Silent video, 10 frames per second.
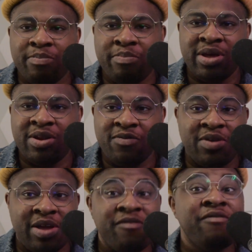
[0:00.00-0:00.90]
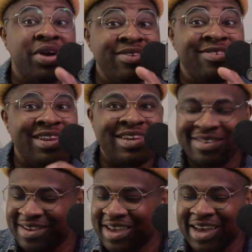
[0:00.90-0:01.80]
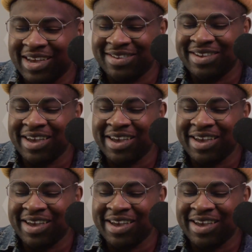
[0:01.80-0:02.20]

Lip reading: bit of like fuzziness, I guess.